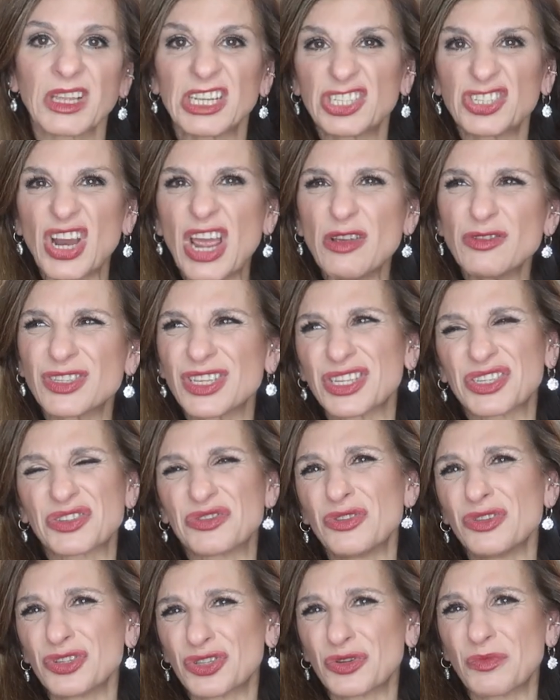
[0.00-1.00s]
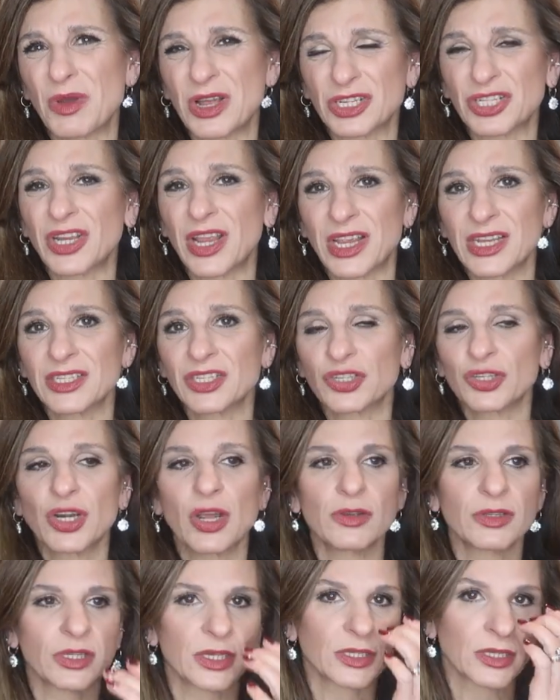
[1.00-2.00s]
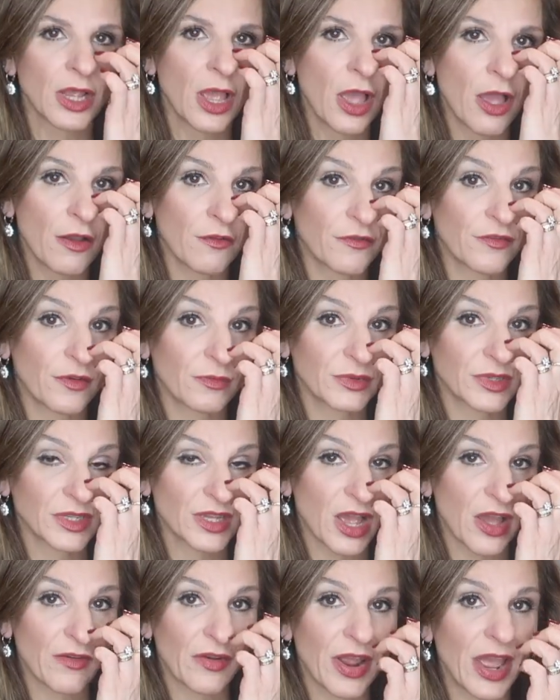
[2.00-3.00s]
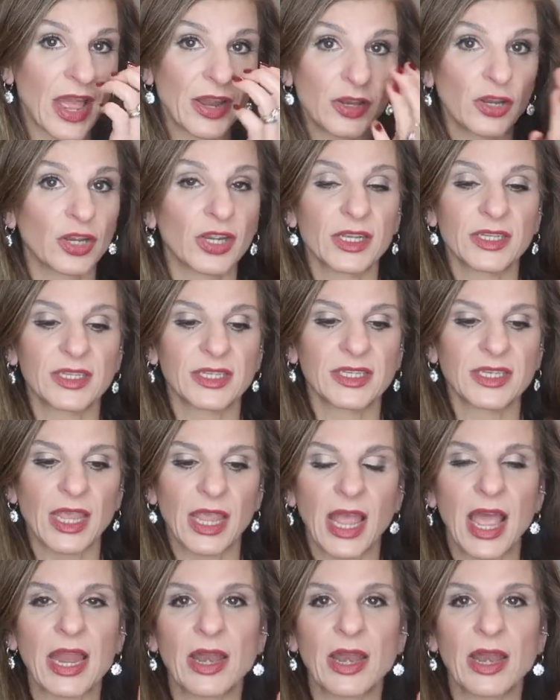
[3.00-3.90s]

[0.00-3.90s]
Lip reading: trousers, not so much leggings, trousers from Zara, and you could see.